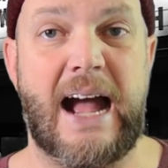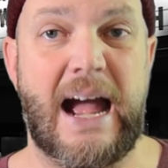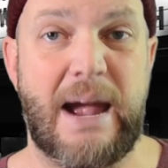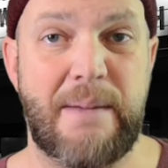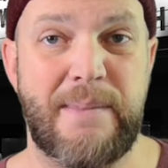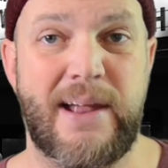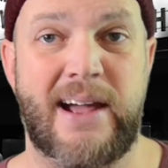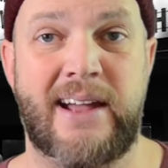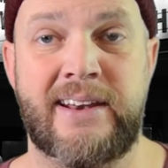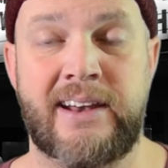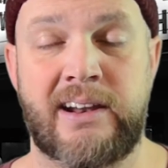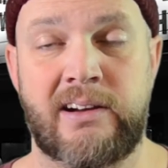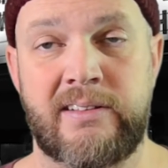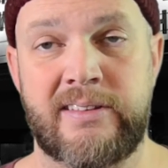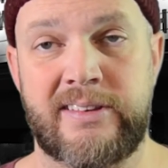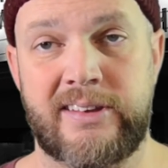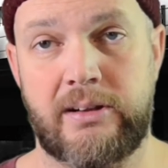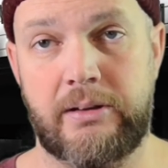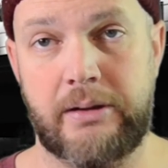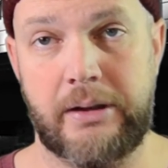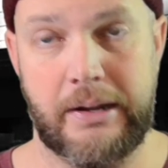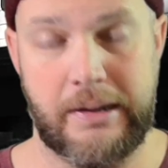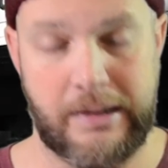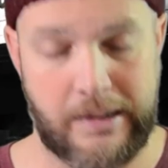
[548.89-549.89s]
I'm not in
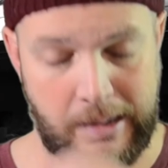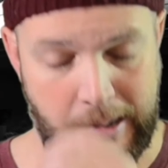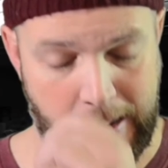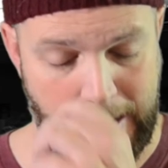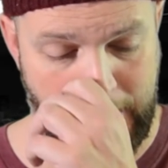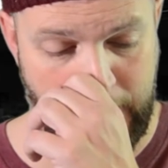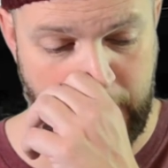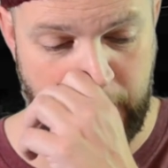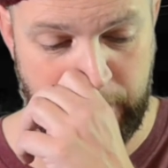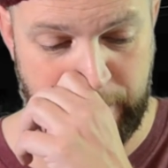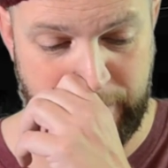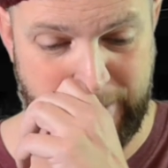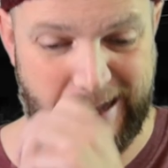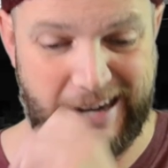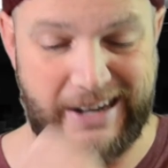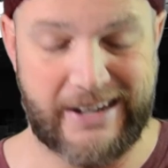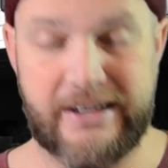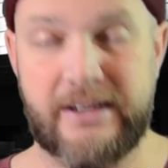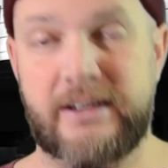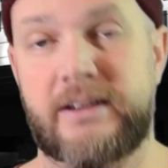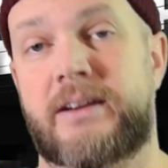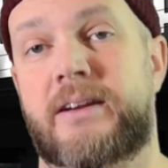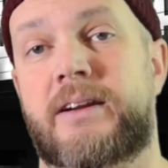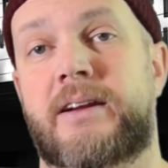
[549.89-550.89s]
Arizona,
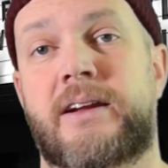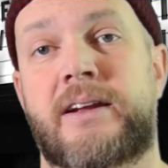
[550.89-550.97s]
but